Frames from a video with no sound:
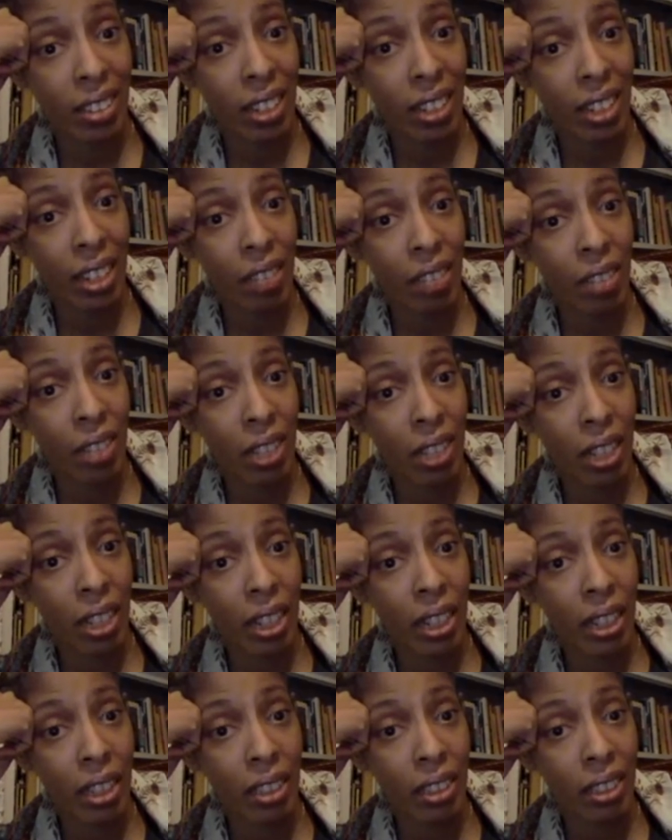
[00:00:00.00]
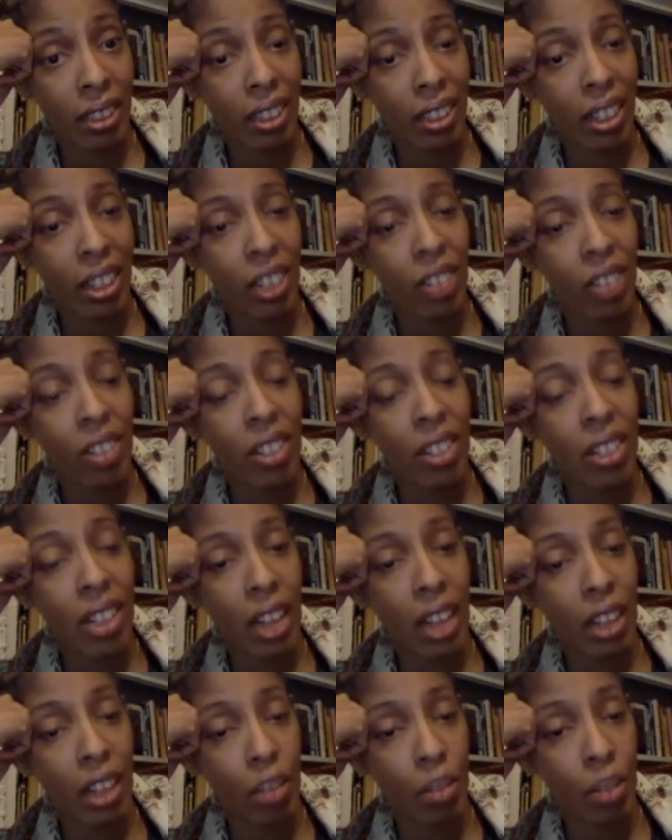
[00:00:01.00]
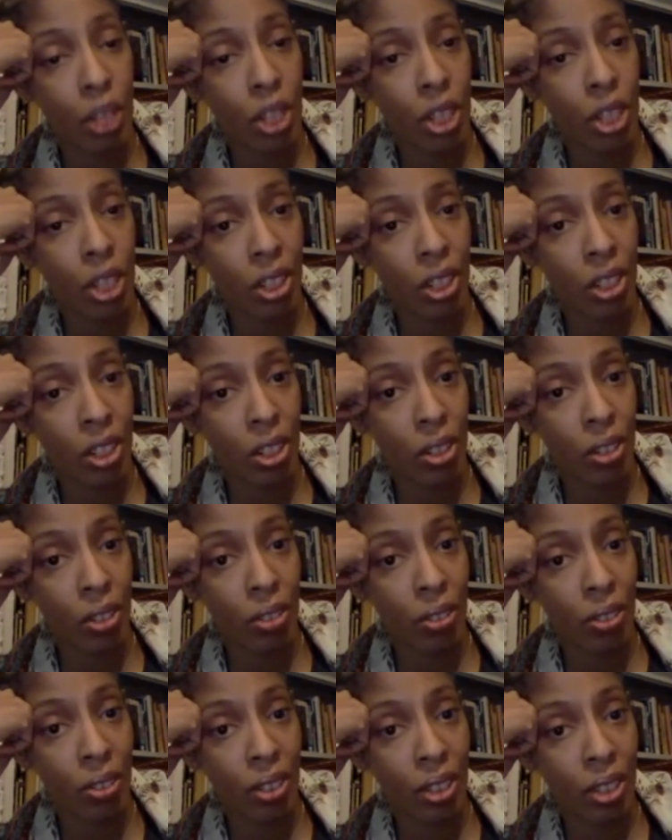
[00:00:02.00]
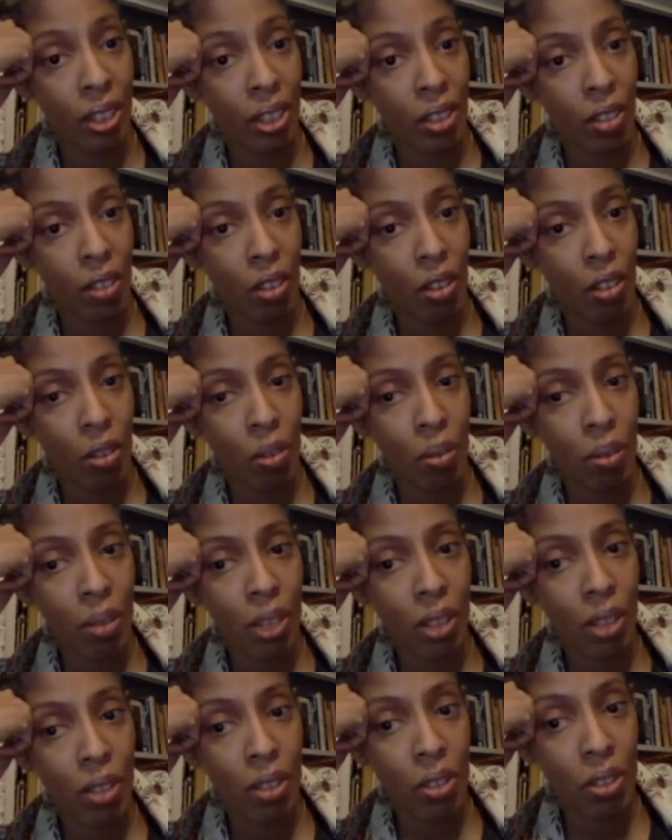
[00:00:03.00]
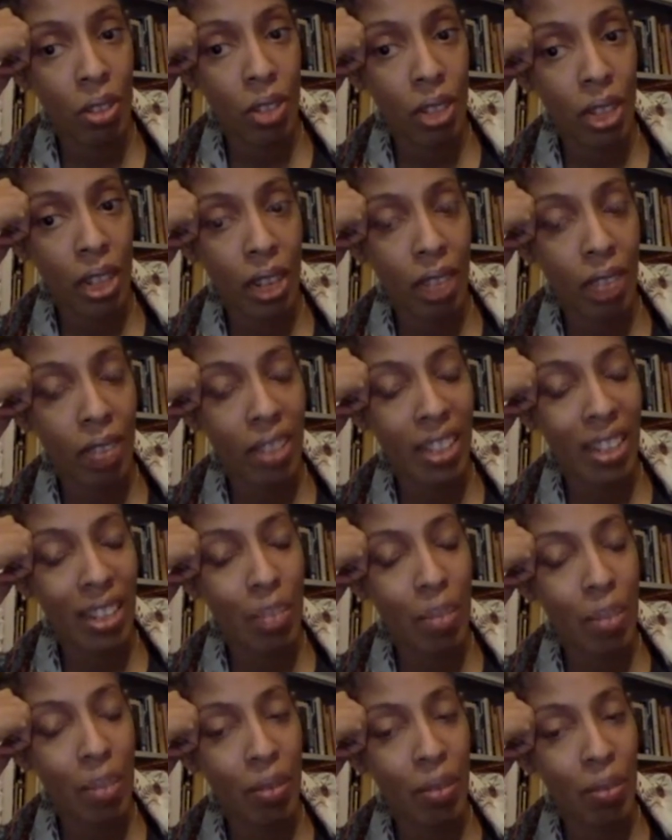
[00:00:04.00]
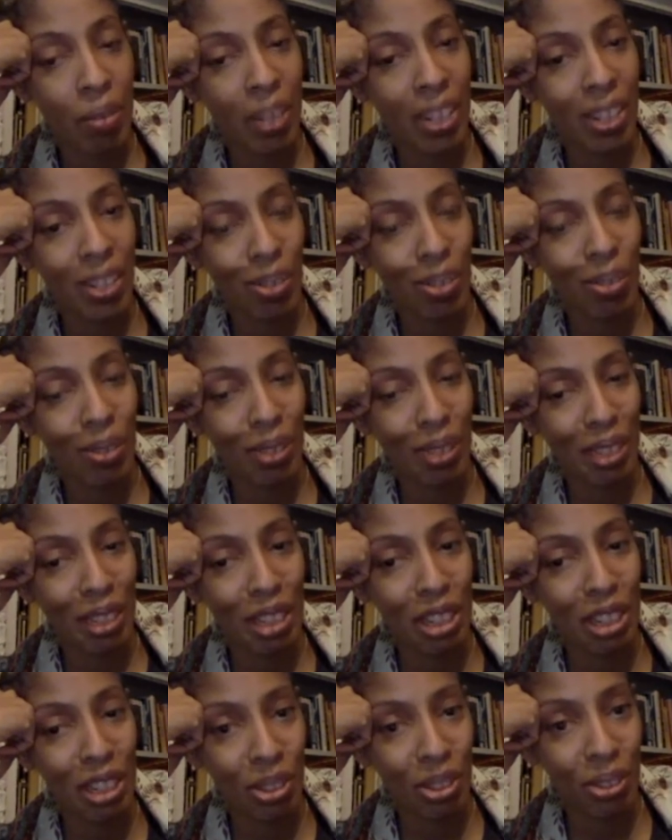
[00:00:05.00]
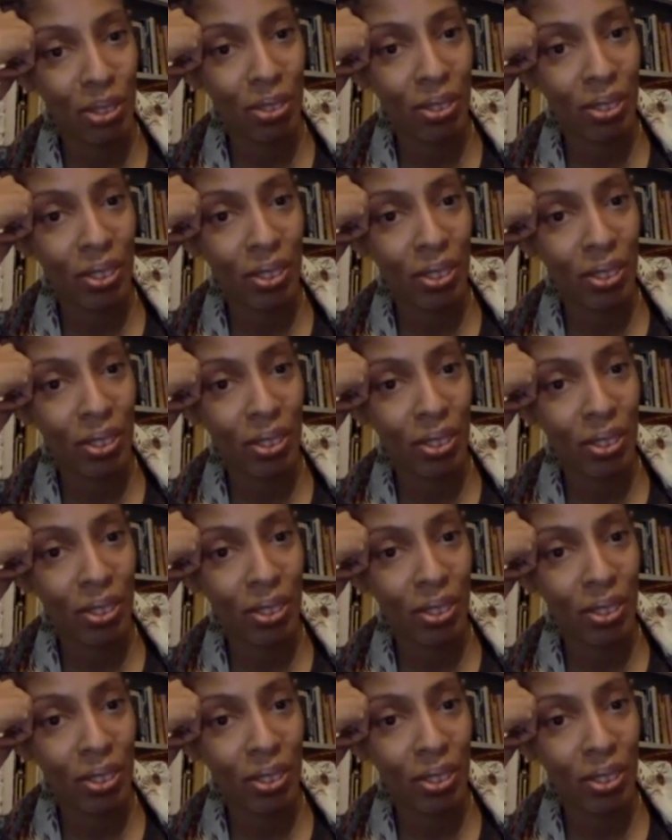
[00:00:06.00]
I was like, I know exactly what she could do. Oh, well, we don't usually have, yeah, but that's what we're gonna do.